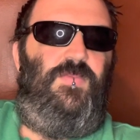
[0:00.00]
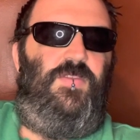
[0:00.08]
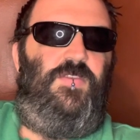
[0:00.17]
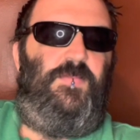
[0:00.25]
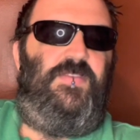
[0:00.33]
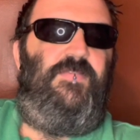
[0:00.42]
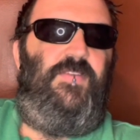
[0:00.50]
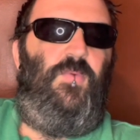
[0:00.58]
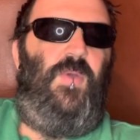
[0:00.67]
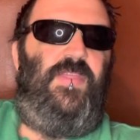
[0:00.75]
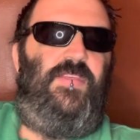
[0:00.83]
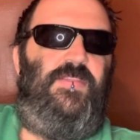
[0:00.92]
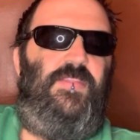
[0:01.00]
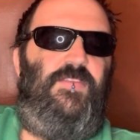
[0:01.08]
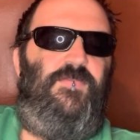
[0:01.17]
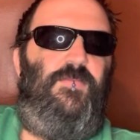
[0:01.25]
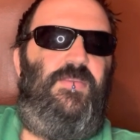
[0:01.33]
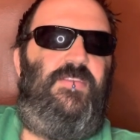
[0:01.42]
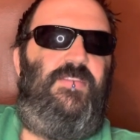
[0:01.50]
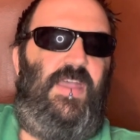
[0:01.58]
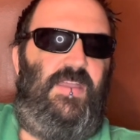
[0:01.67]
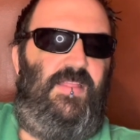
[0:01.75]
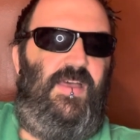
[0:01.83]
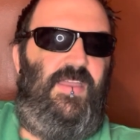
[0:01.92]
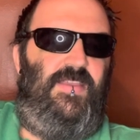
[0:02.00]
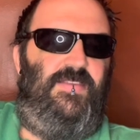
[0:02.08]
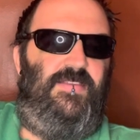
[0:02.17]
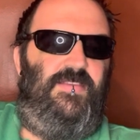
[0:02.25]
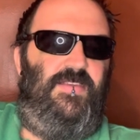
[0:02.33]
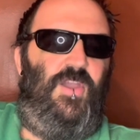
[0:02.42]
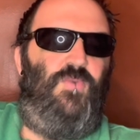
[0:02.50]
specific way that this film is stylized